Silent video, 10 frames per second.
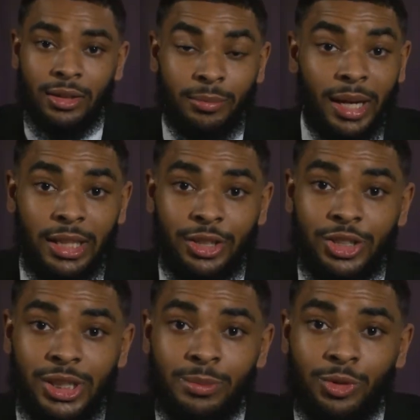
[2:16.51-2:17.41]
My
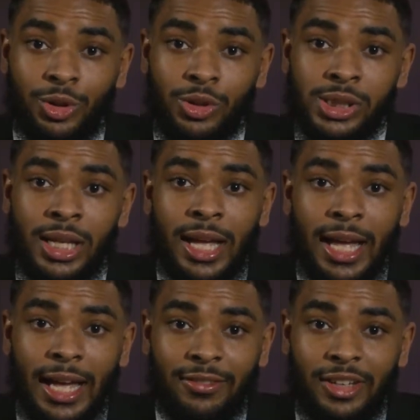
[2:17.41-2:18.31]
leadership roles
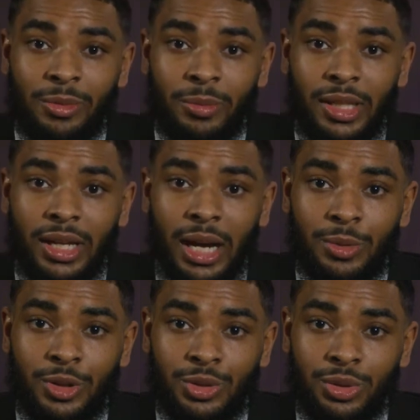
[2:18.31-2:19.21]
have given me the
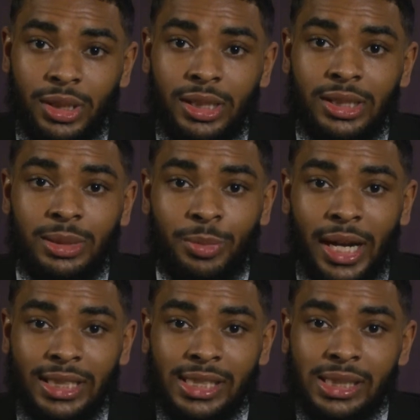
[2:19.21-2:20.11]
opportunity to
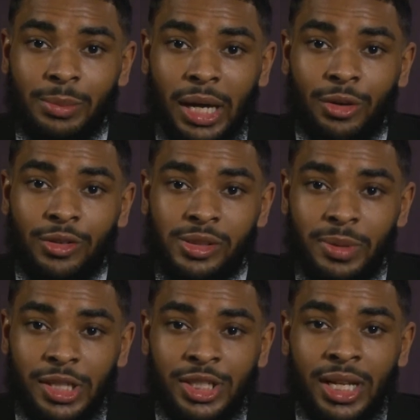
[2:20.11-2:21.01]
practice the power of
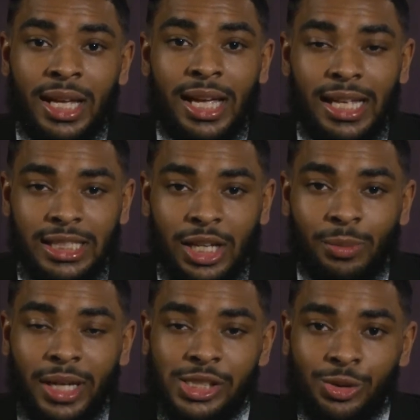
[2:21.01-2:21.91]
speech and tell
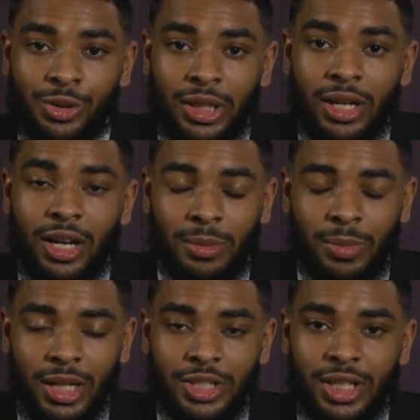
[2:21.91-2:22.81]
my story
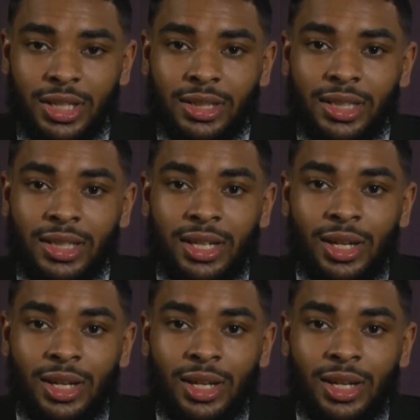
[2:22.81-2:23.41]
unapologetically,